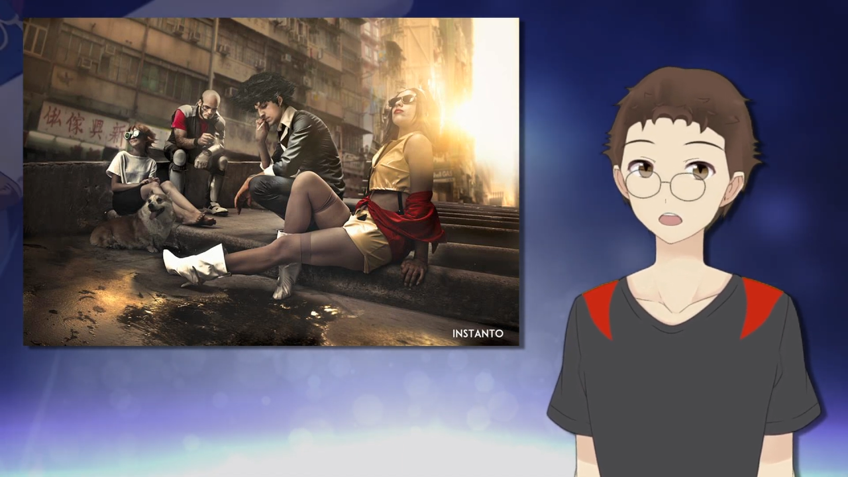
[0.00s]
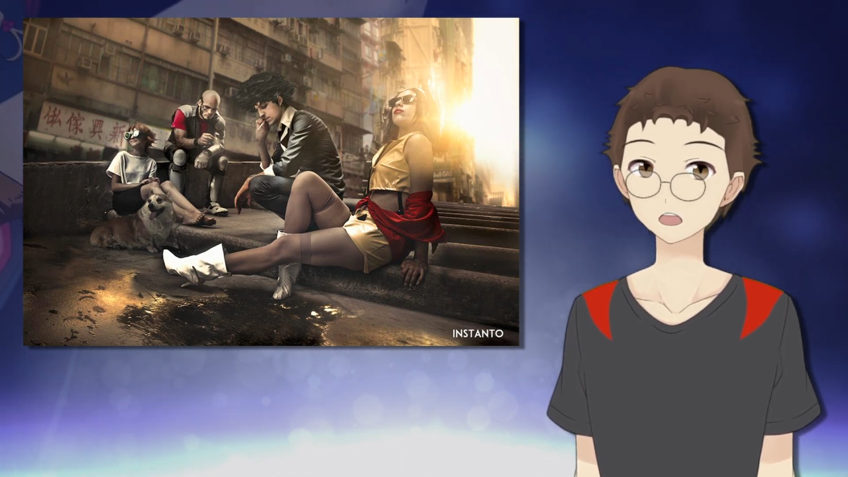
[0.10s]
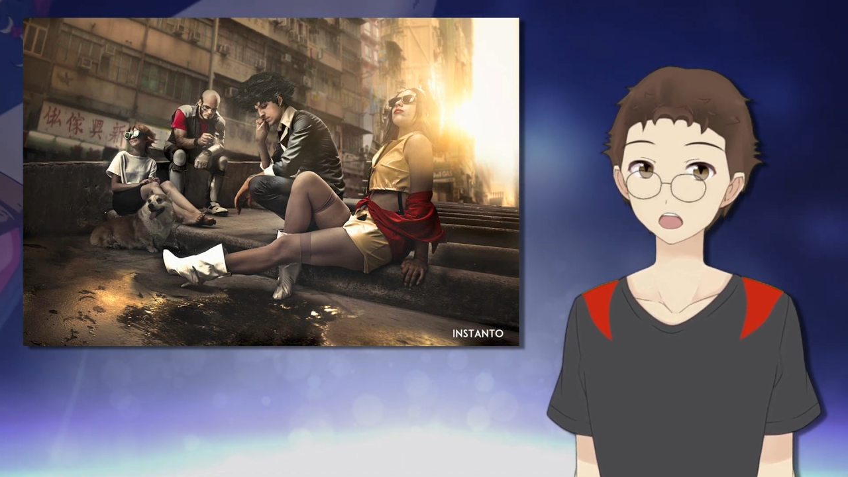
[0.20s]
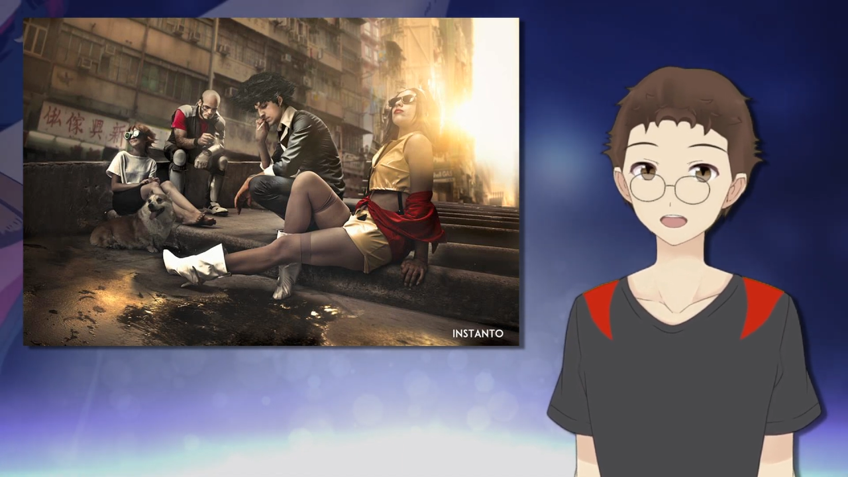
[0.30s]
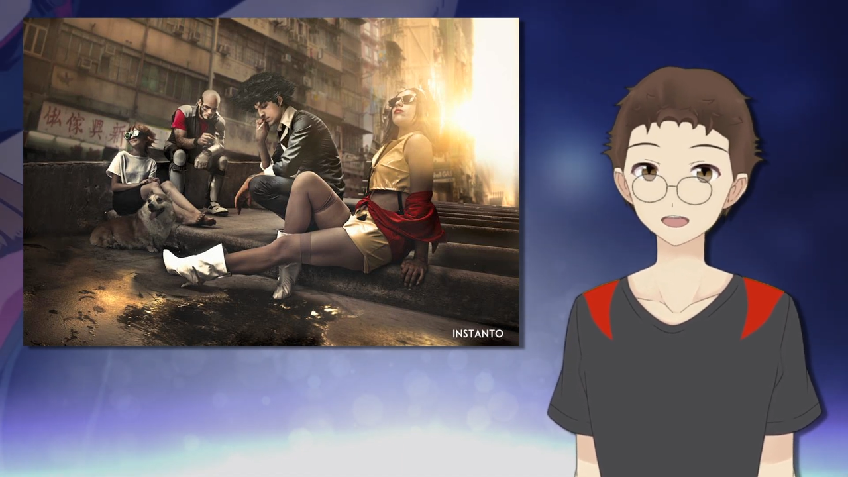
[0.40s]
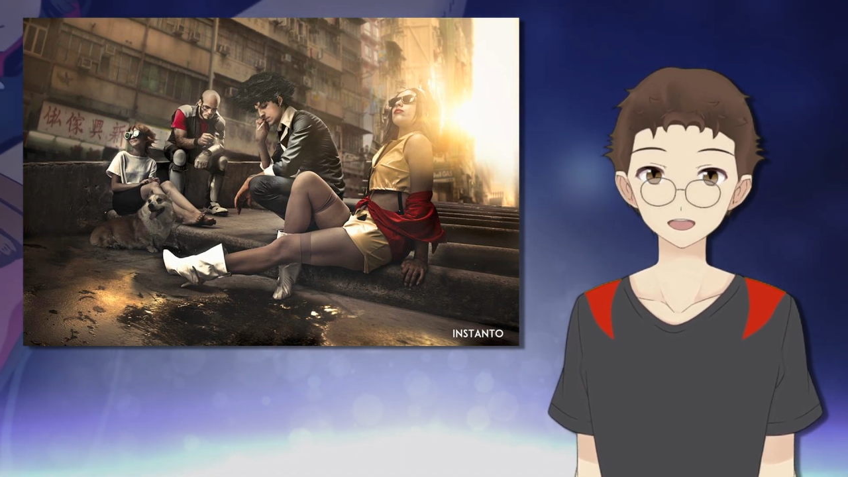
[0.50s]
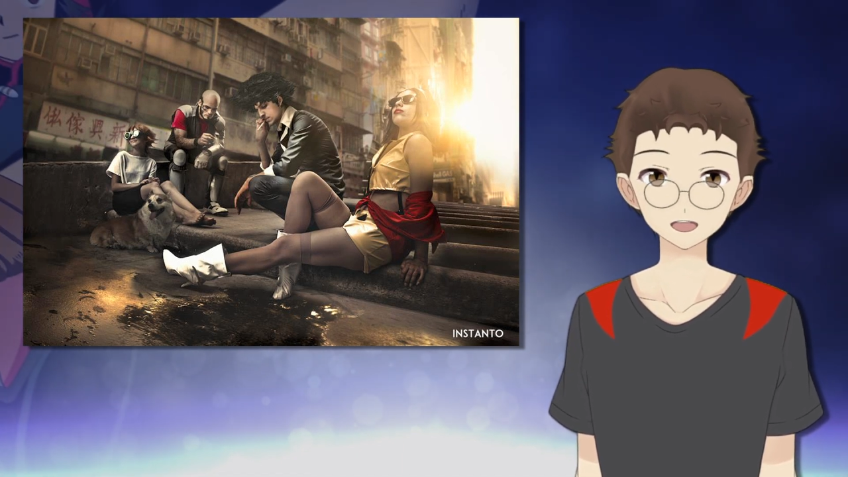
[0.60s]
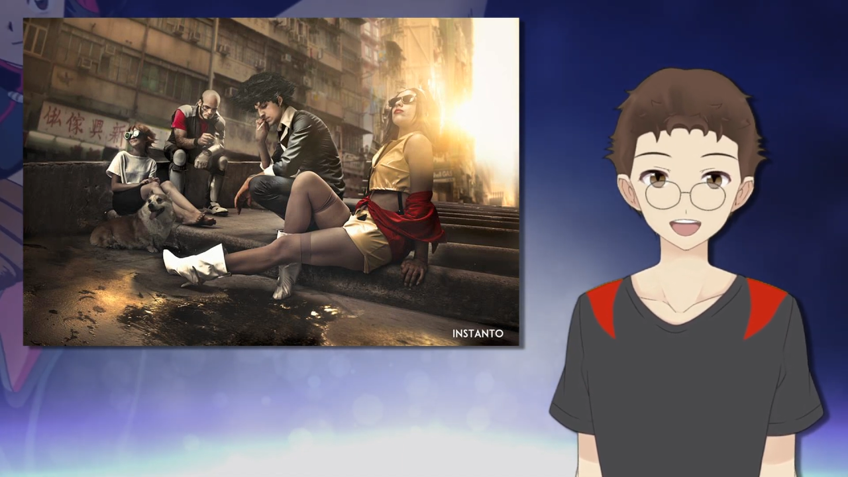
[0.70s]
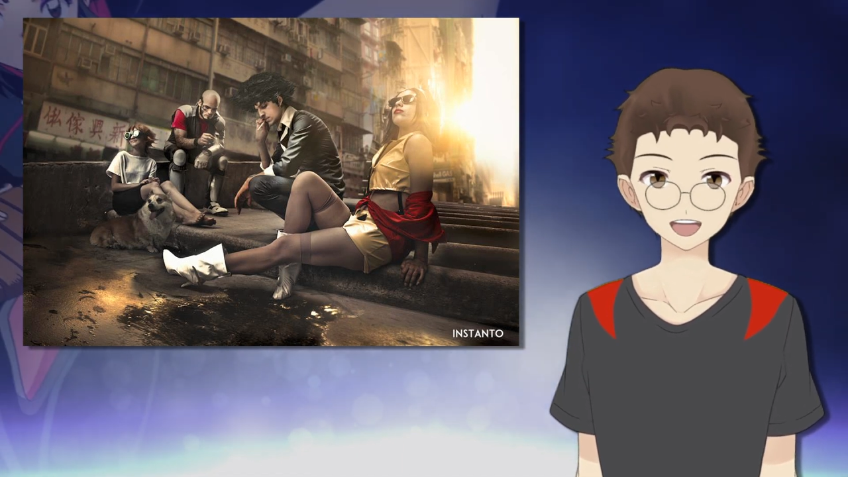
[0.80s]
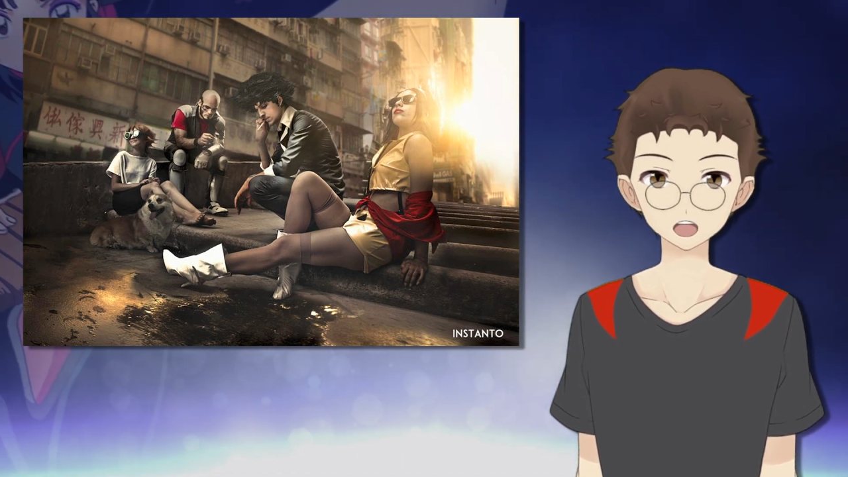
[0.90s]
compared,
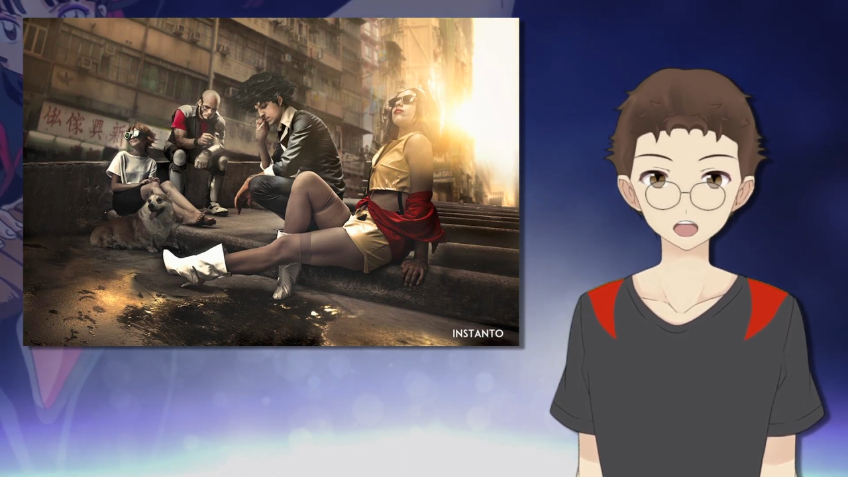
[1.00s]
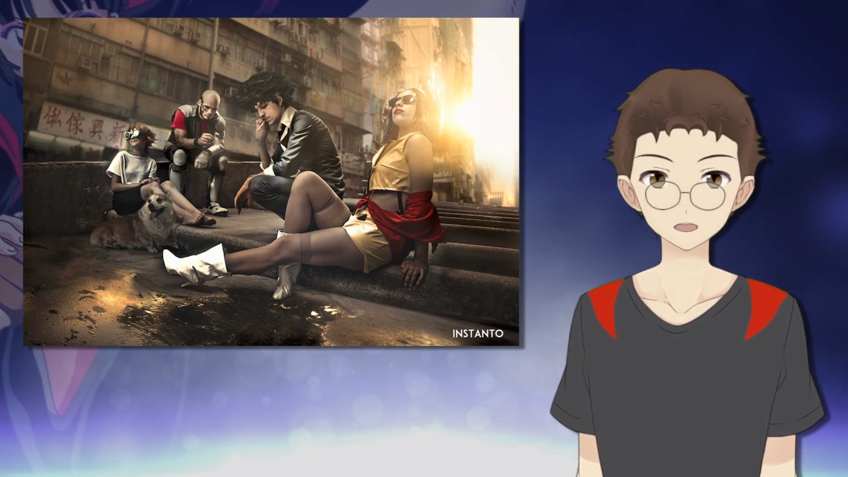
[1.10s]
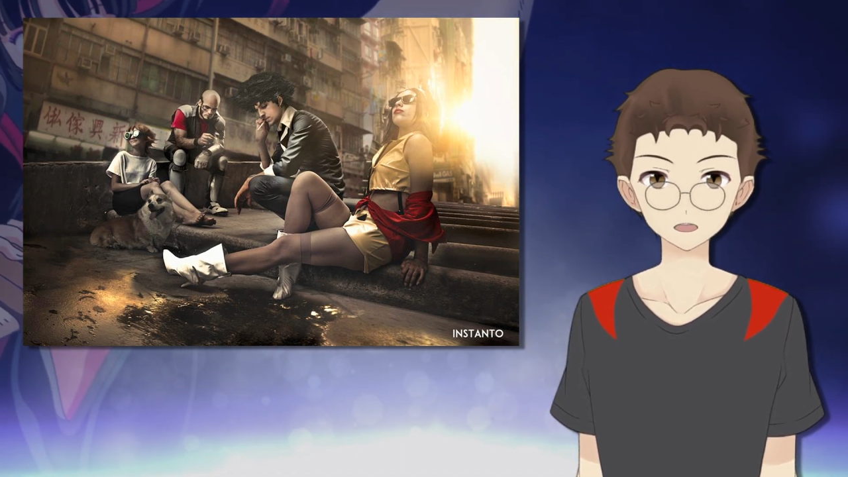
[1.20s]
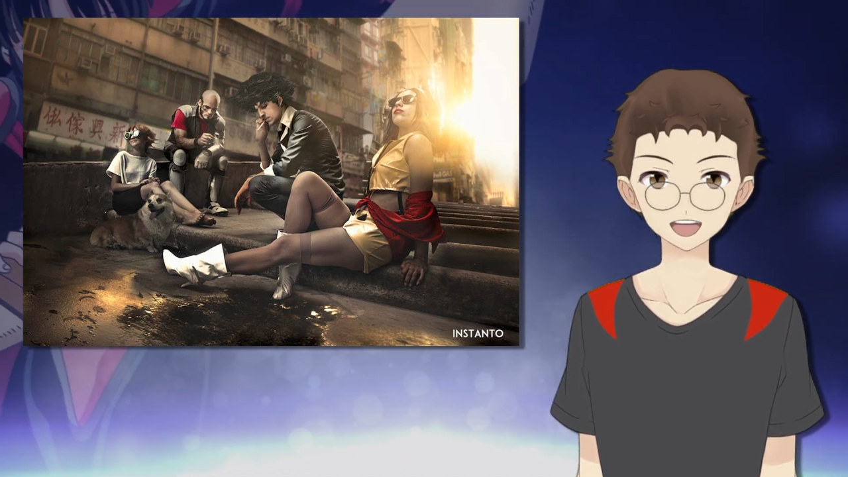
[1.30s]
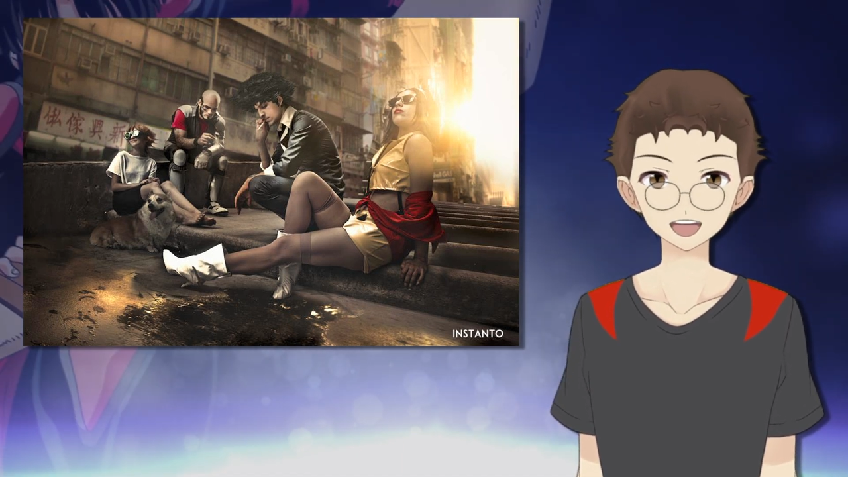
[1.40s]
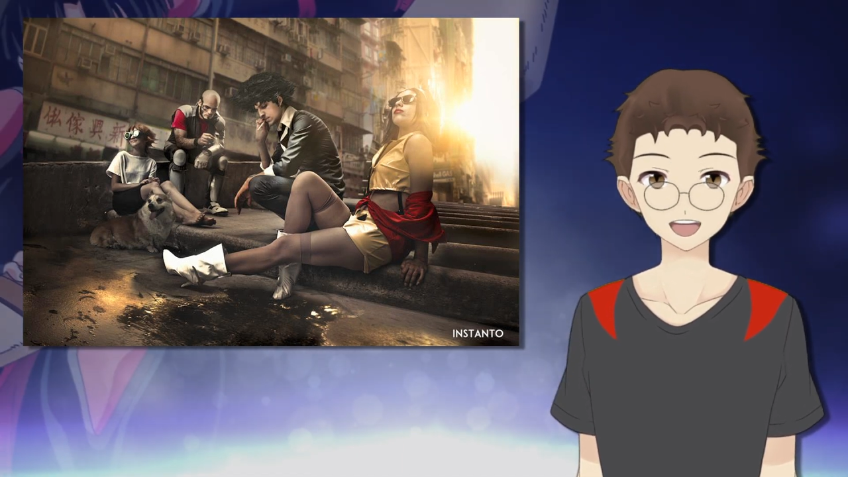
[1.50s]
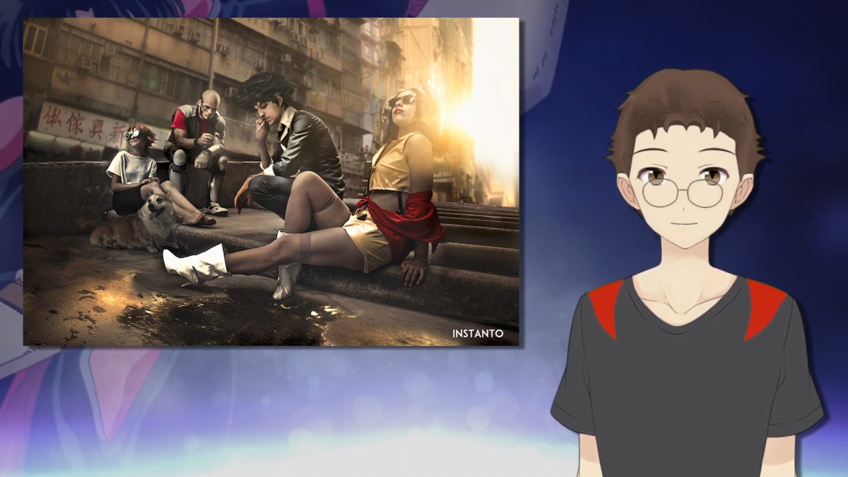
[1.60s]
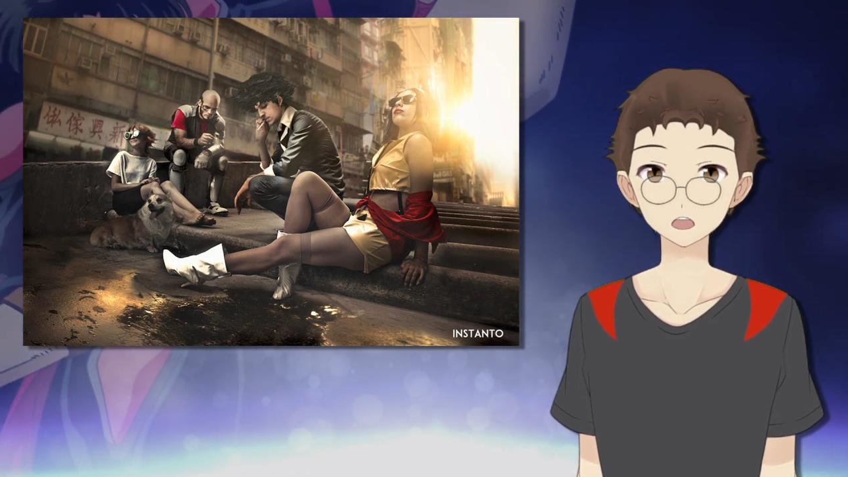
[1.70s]
shot by shot, to